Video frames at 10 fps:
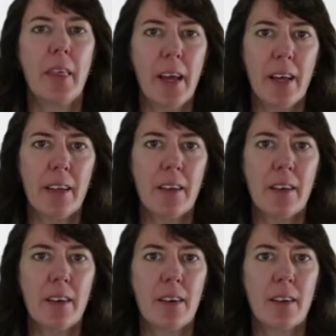
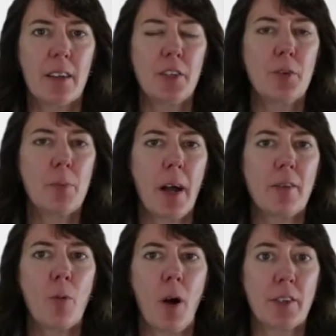Then you
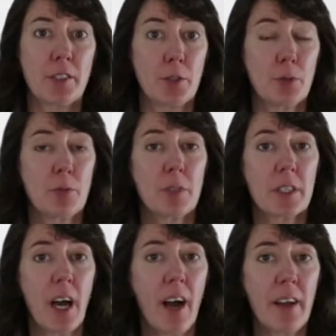might want to
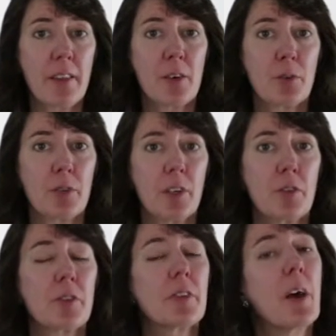tie those
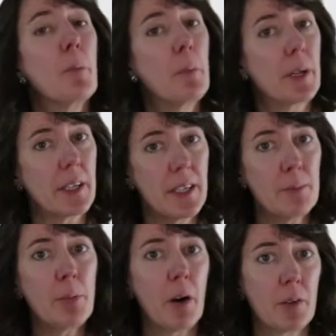notes, but
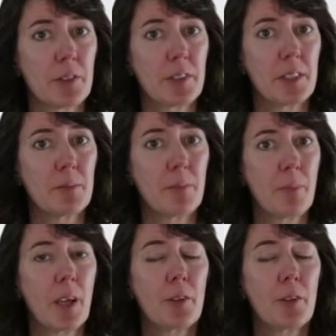impulse them.